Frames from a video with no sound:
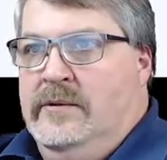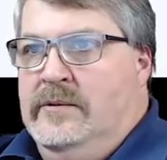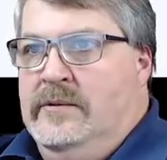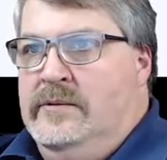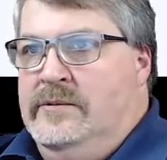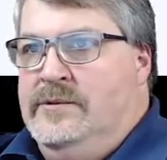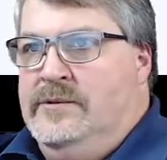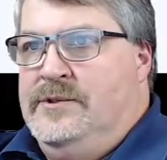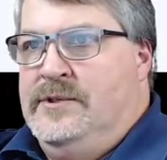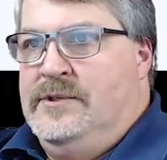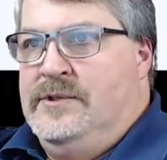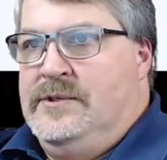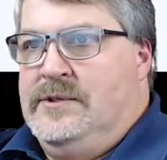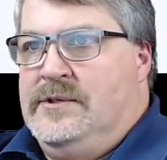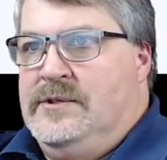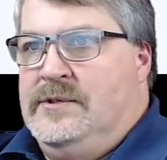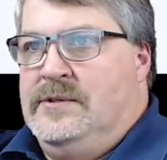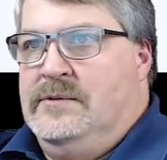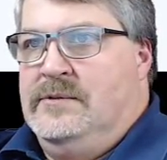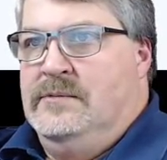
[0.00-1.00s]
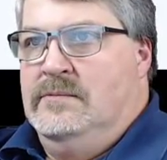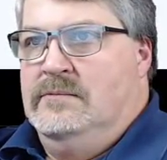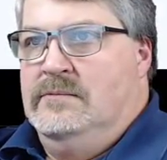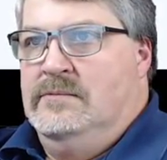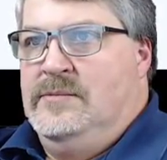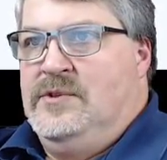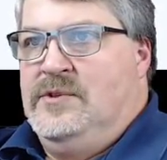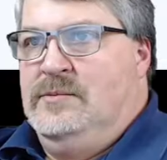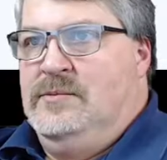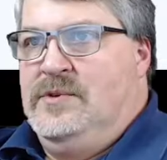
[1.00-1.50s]
Just
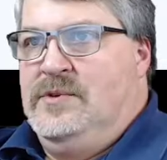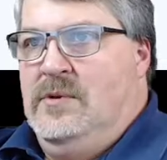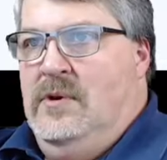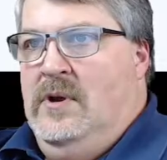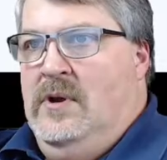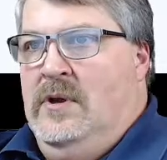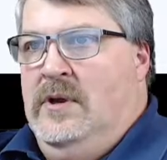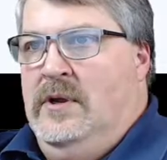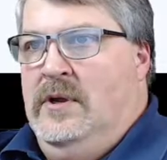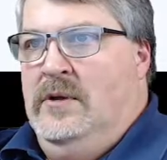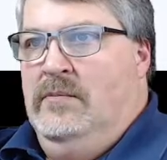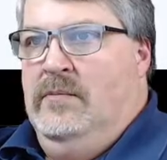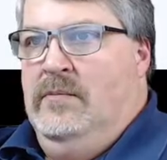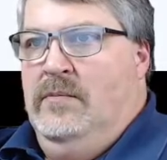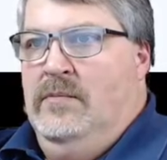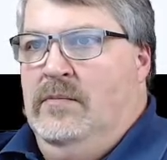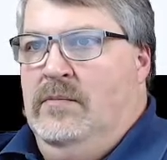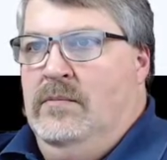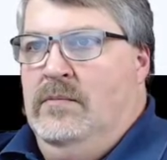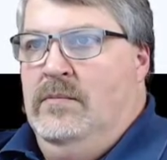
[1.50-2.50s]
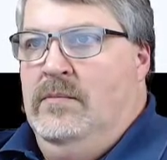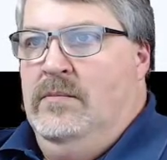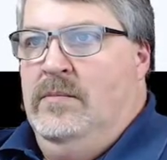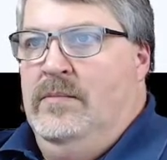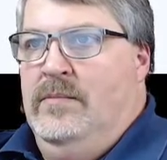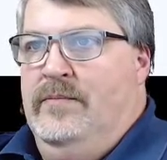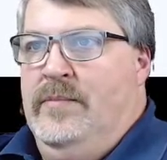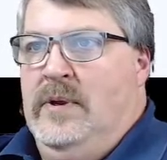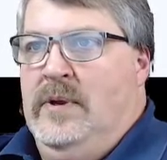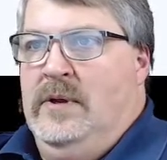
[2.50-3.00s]
subscribe
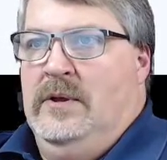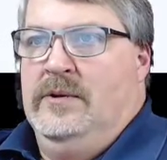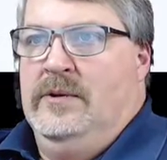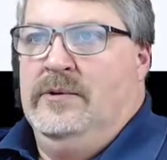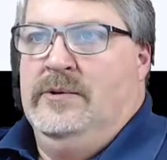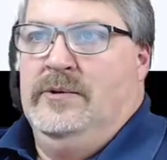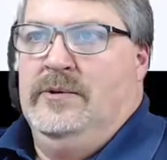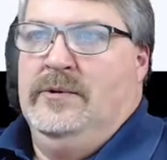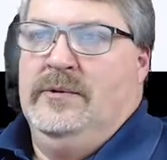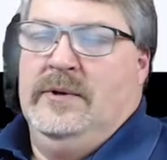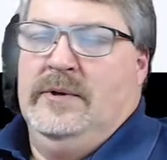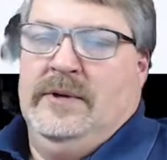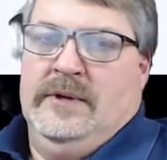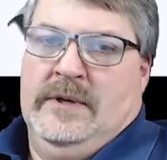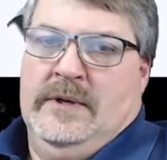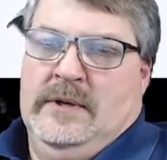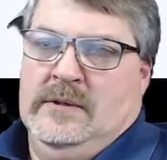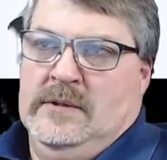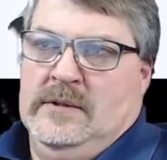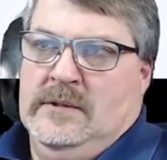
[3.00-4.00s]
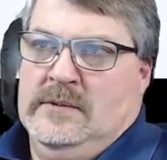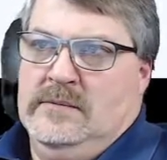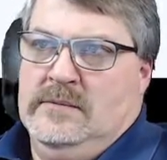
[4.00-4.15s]
below and I'll